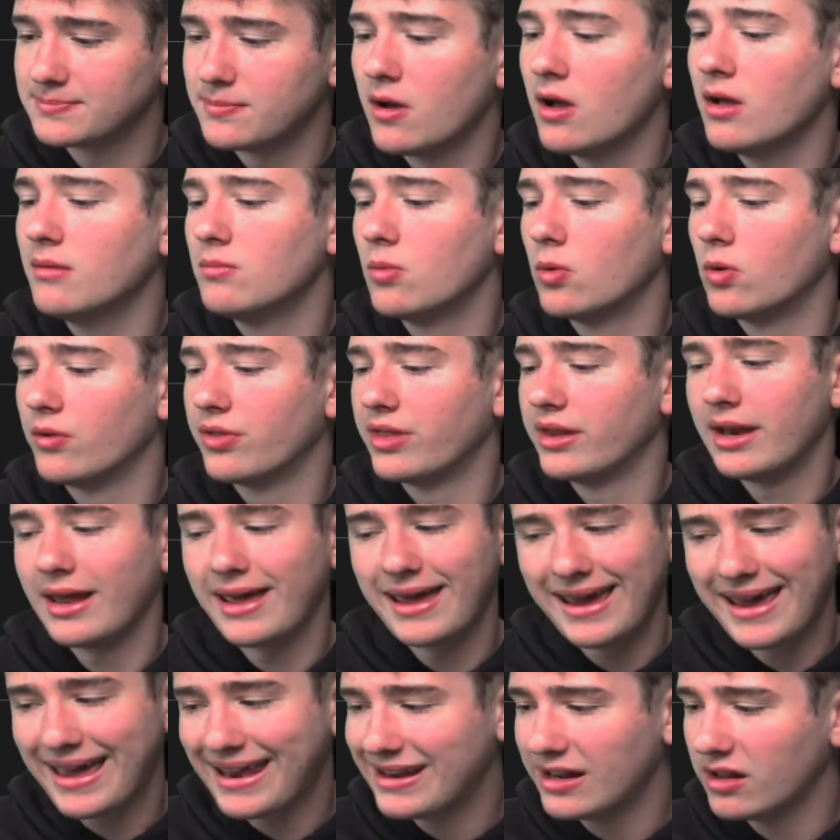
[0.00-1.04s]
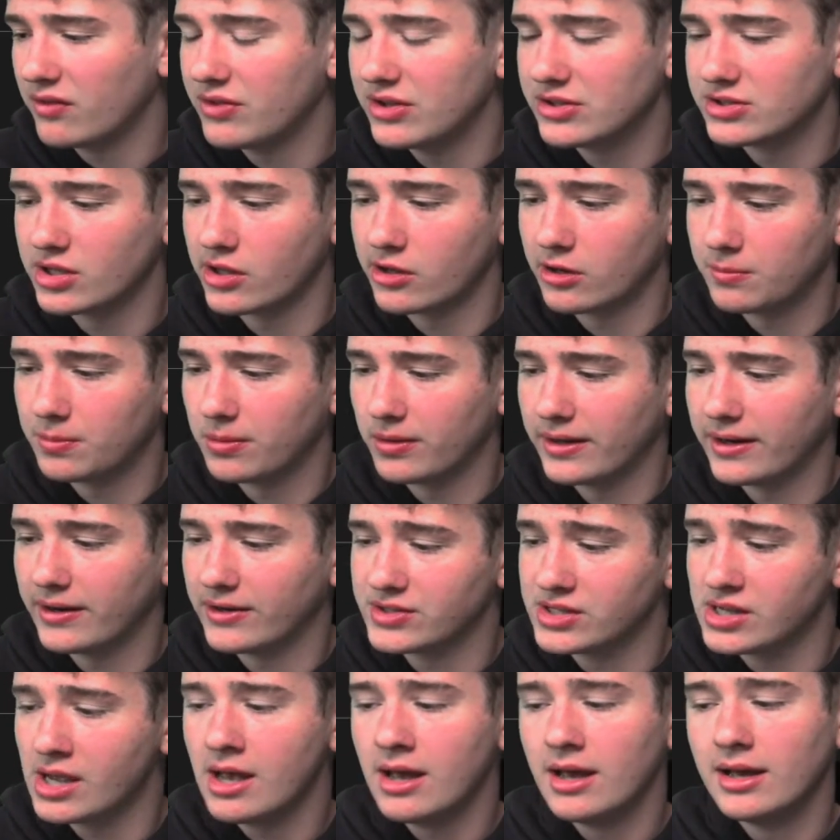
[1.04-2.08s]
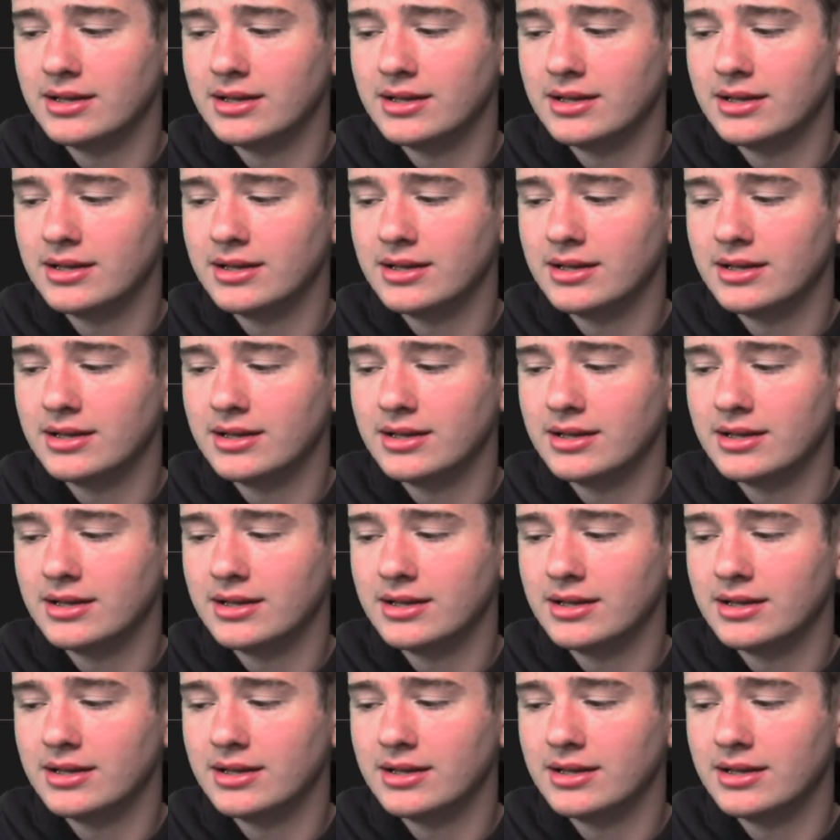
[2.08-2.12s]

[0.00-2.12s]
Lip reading: ball more than any of these other players.